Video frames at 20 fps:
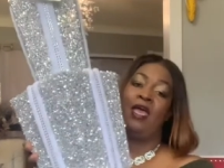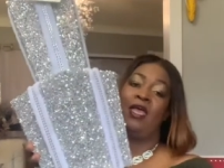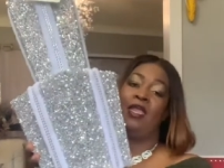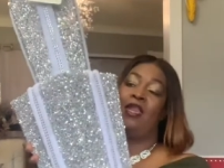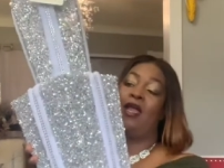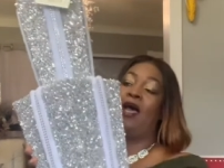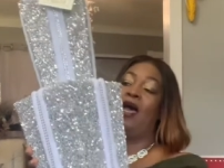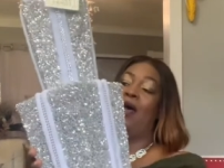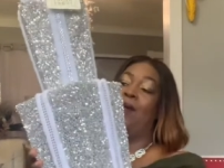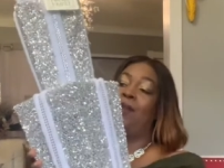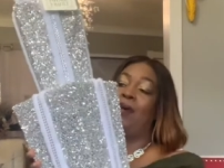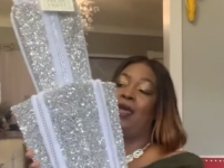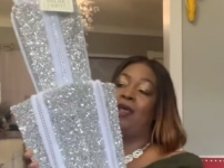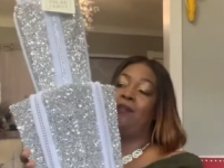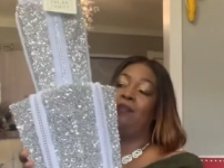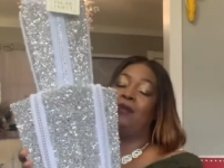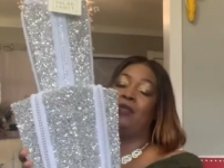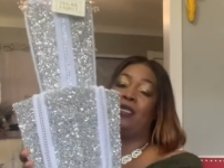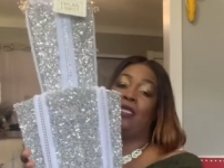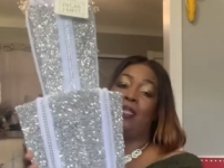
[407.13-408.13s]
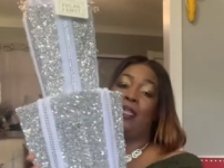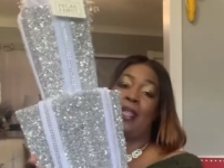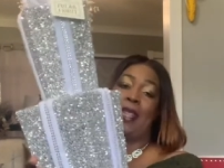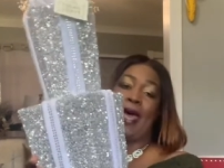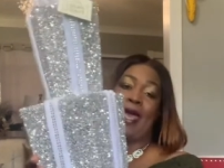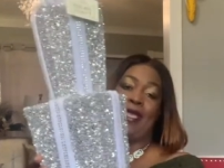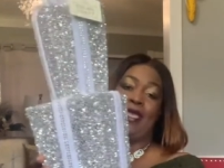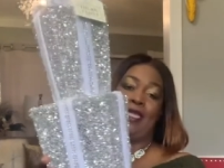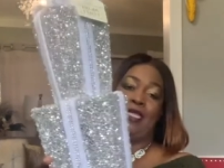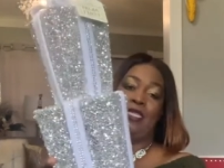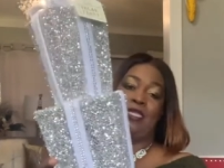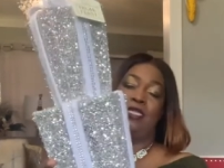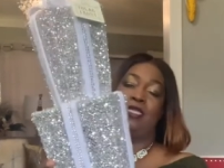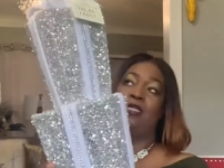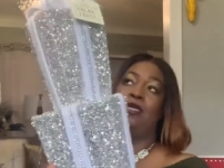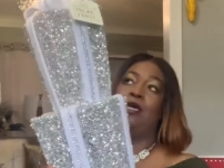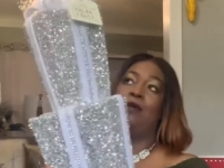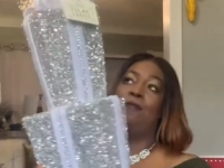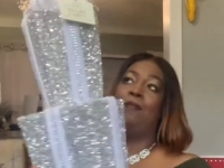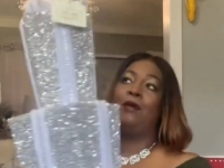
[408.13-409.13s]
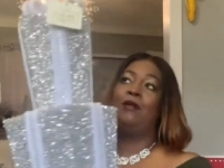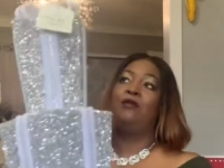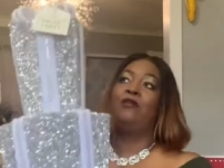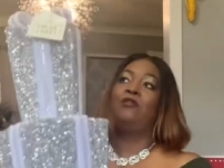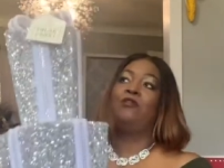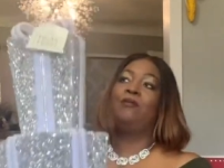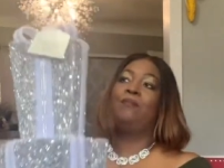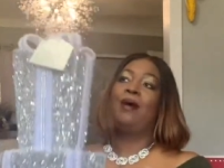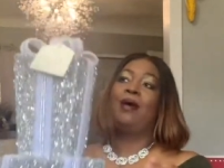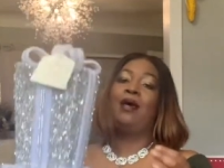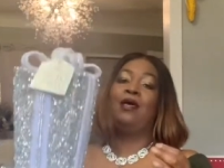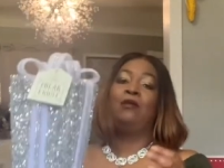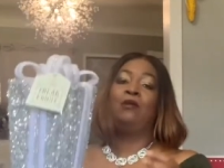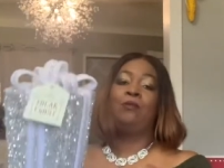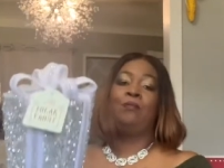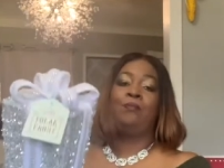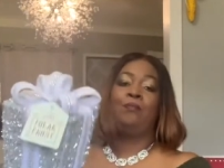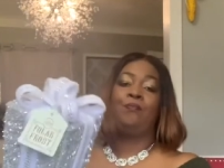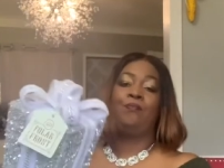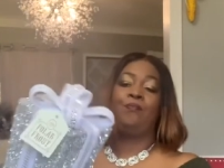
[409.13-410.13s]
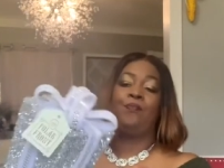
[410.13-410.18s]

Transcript: Now I might put a light up under the bottom